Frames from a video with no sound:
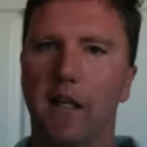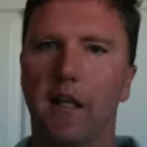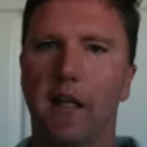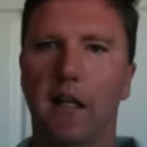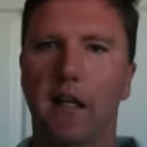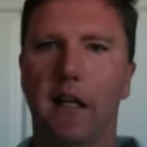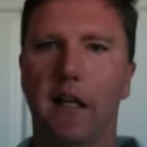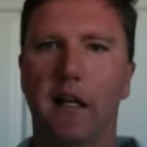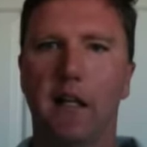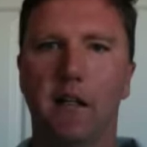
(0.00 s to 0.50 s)

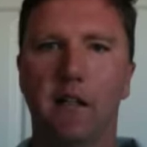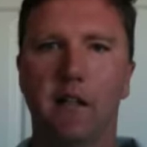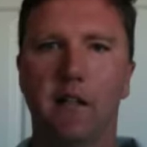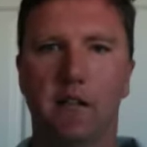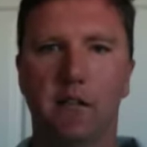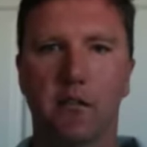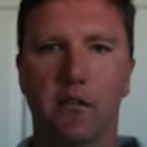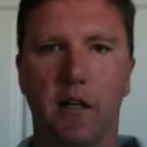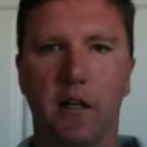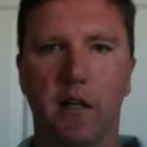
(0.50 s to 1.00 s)
and
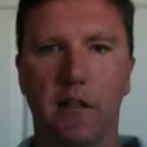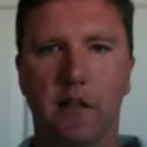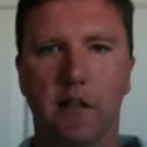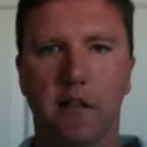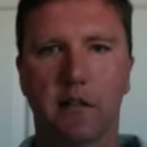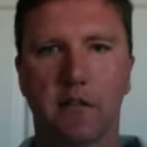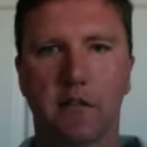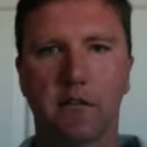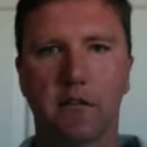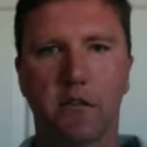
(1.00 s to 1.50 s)
try to
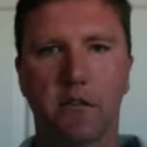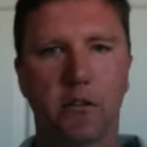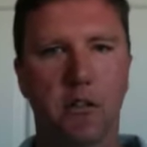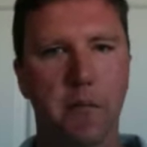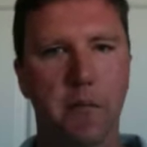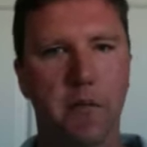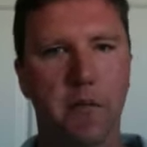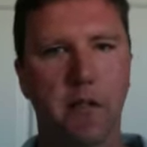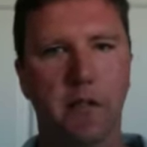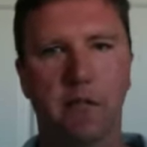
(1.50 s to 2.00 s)

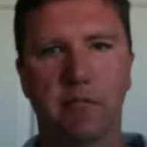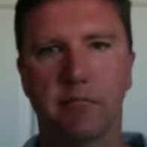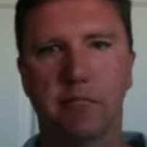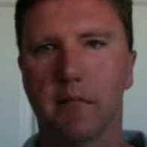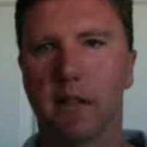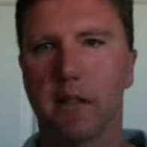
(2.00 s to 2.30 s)
determine